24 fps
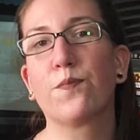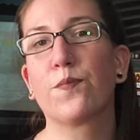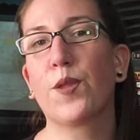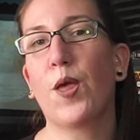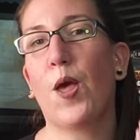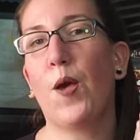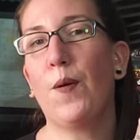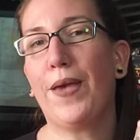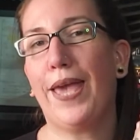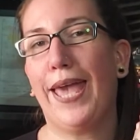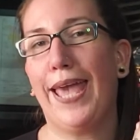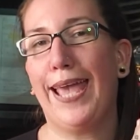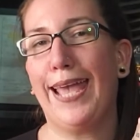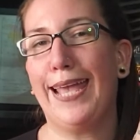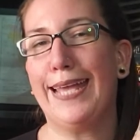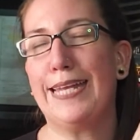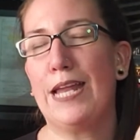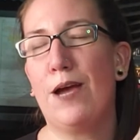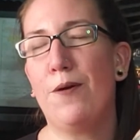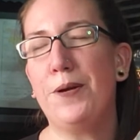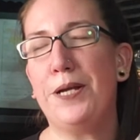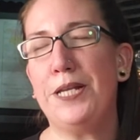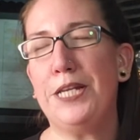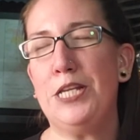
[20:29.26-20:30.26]
Okay,
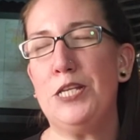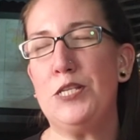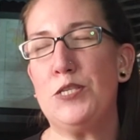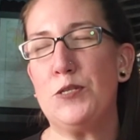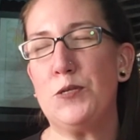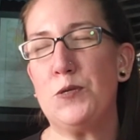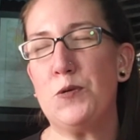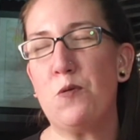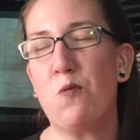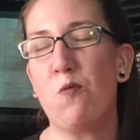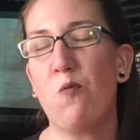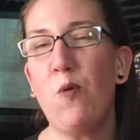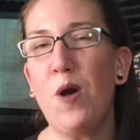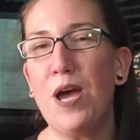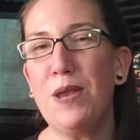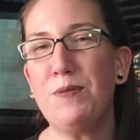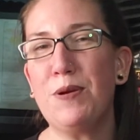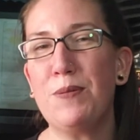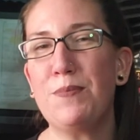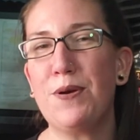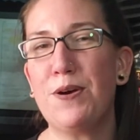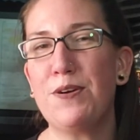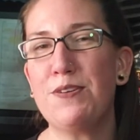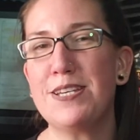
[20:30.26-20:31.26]
now we're gonna do one
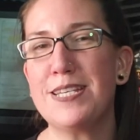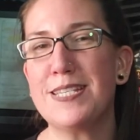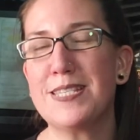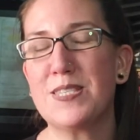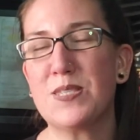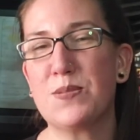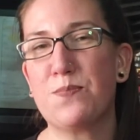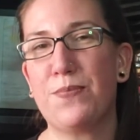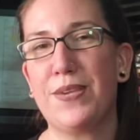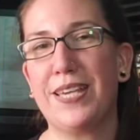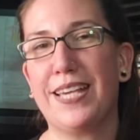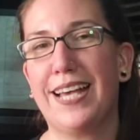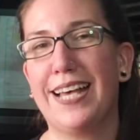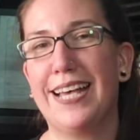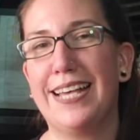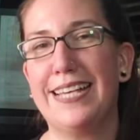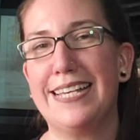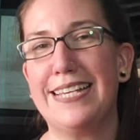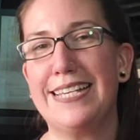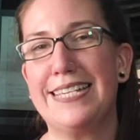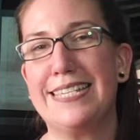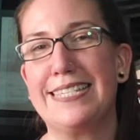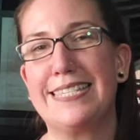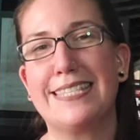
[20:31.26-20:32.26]
more bonus
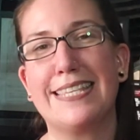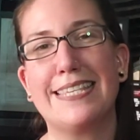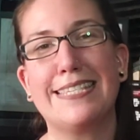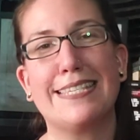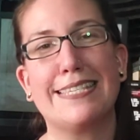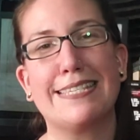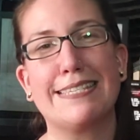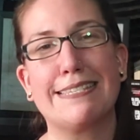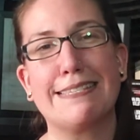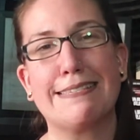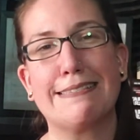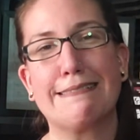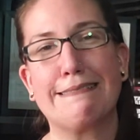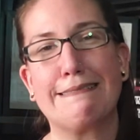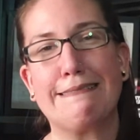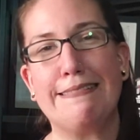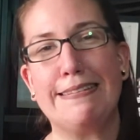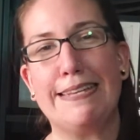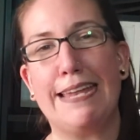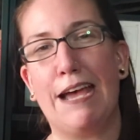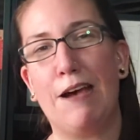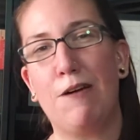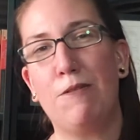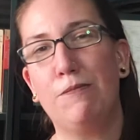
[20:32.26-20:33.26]
because this is
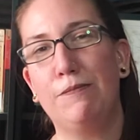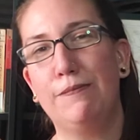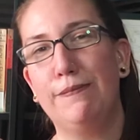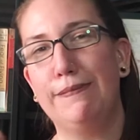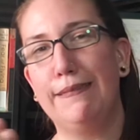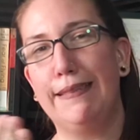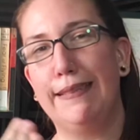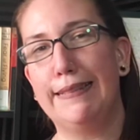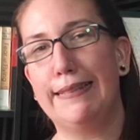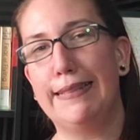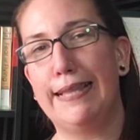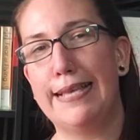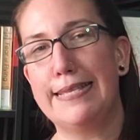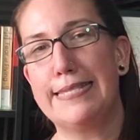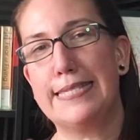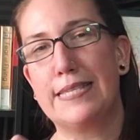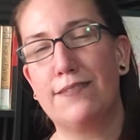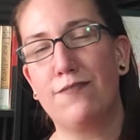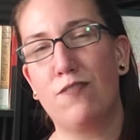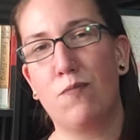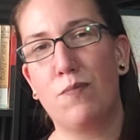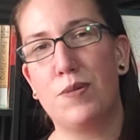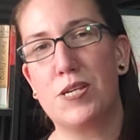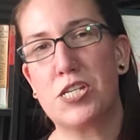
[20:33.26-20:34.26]
now less
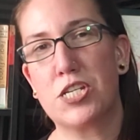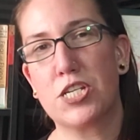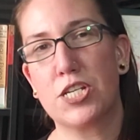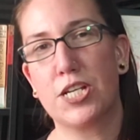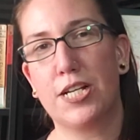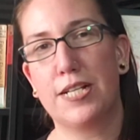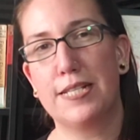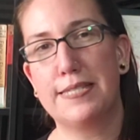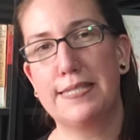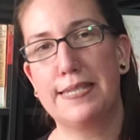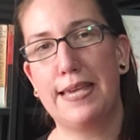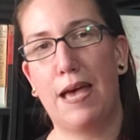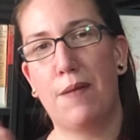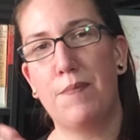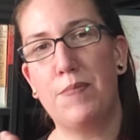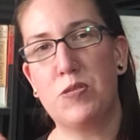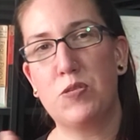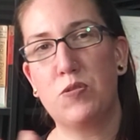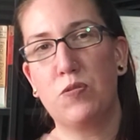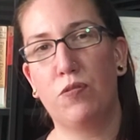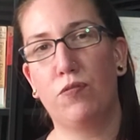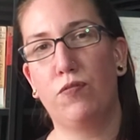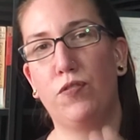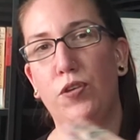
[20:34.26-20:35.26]
of a Michel Thomas
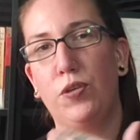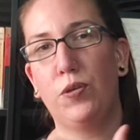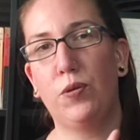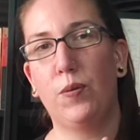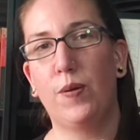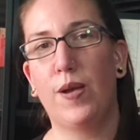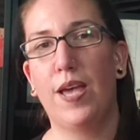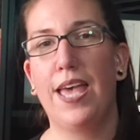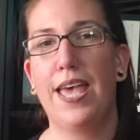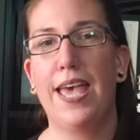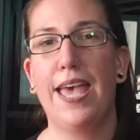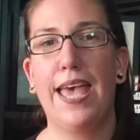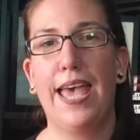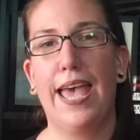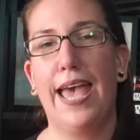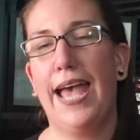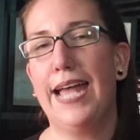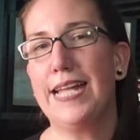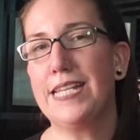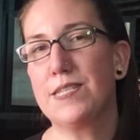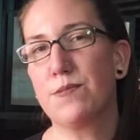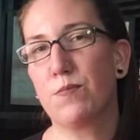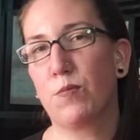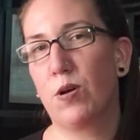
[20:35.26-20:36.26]
review
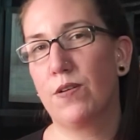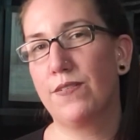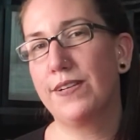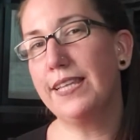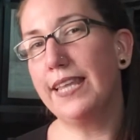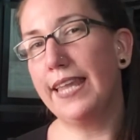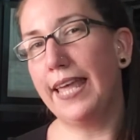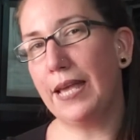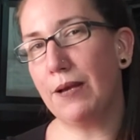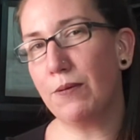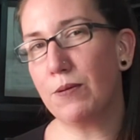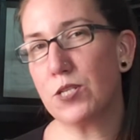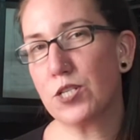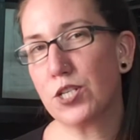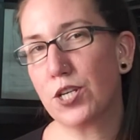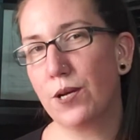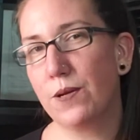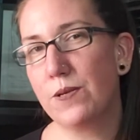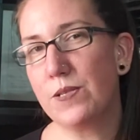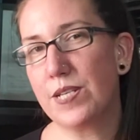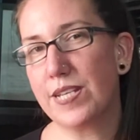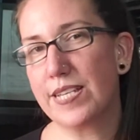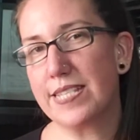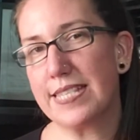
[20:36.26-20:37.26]
and more of a language
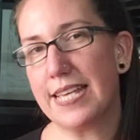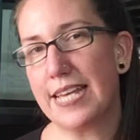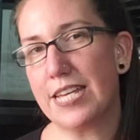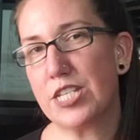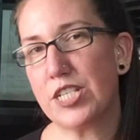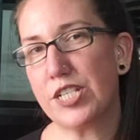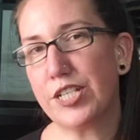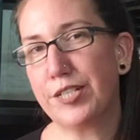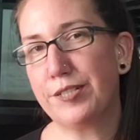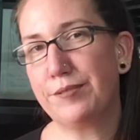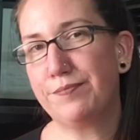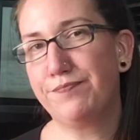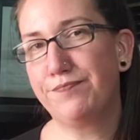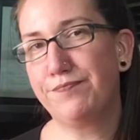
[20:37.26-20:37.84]
coaching session.